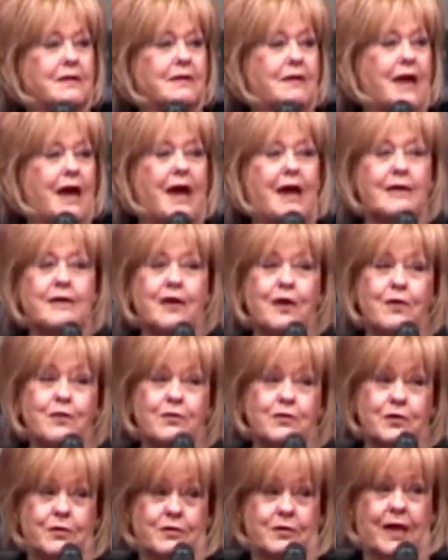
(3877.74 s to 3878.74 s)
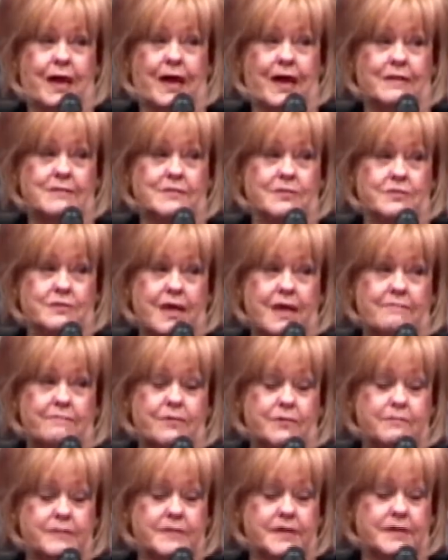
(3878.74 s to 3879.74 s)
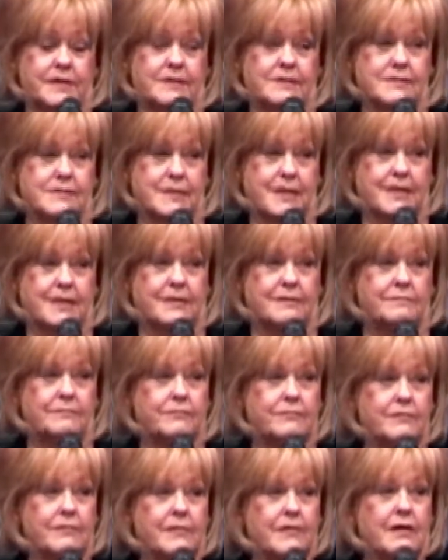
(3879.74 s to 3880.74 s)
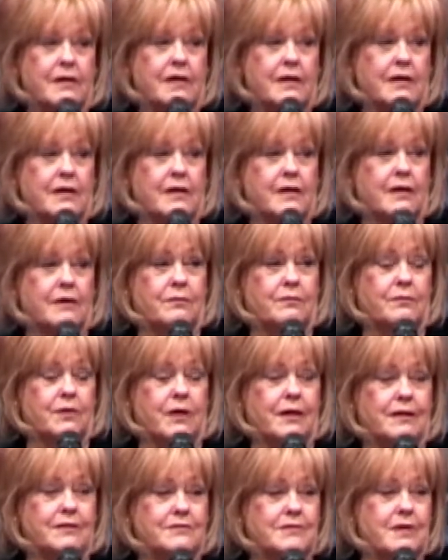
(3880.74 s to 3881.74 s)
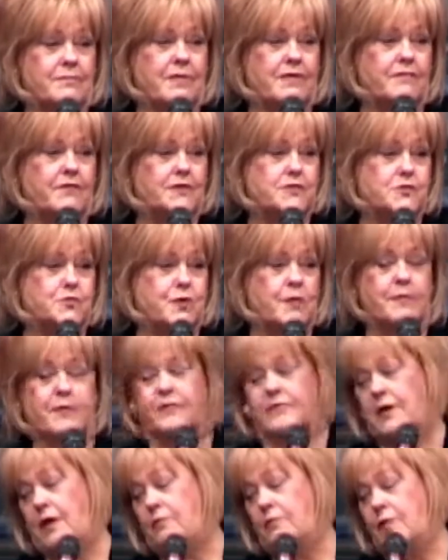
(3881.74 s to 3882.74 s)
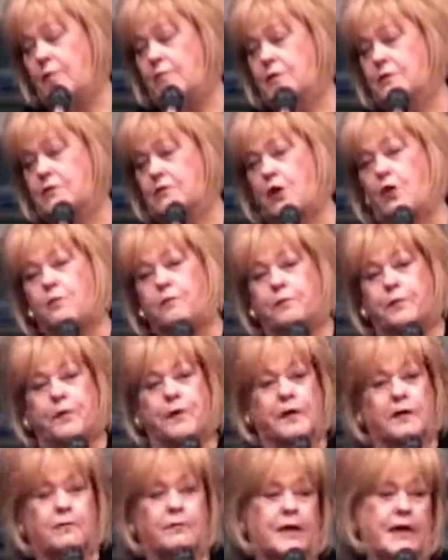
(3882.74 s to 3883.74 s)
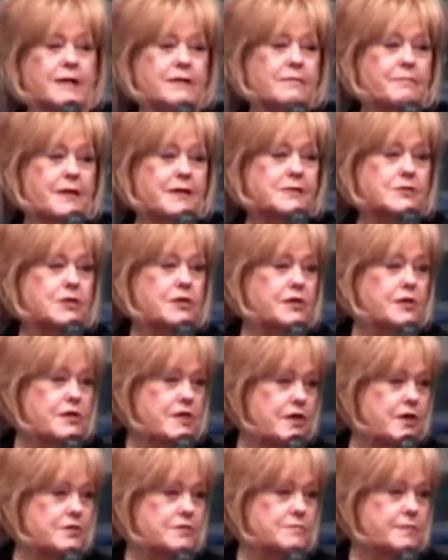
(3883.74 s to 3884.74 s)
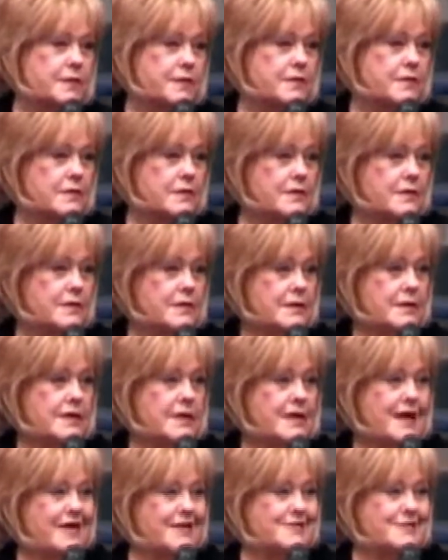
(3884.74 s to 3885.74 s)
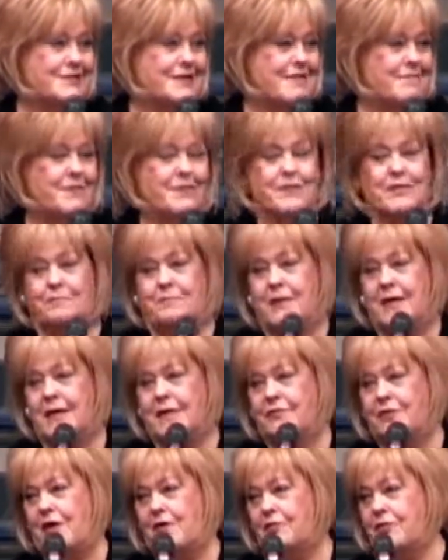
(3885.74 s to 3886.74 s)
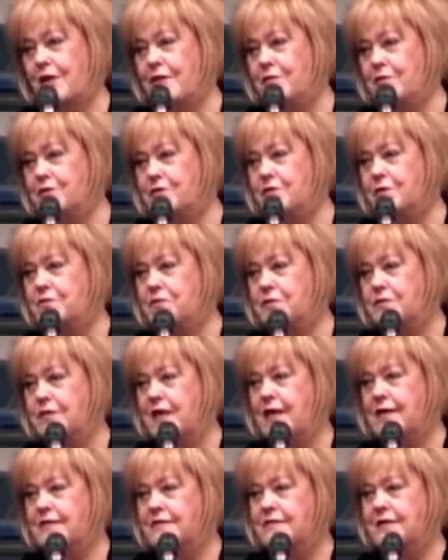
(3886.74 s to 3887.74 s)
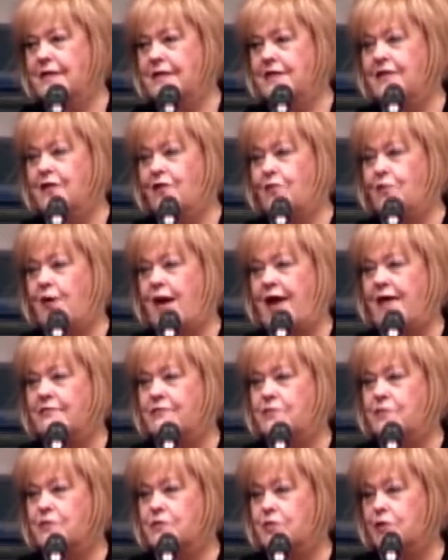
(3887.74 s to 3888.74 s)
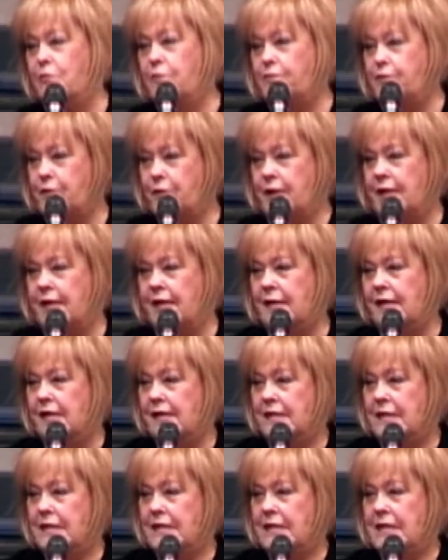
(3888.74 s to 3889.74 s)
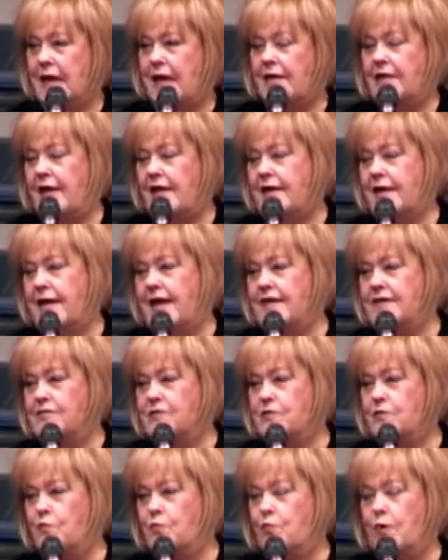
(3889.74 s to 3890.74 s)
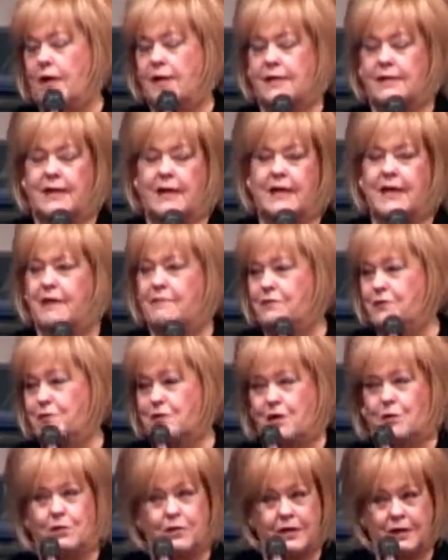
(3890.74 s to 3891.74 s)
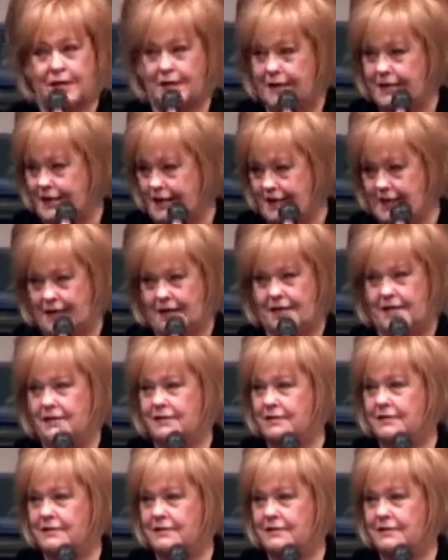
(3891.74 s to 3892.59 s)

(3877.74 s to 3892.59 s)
I know you guys because I'm from Tennessee. We, some of us women thought we were so pretty, we had the best looking husband. And some of the men thought they were so sexy and their wives were so pretty. And they gained some weight and they never told it again.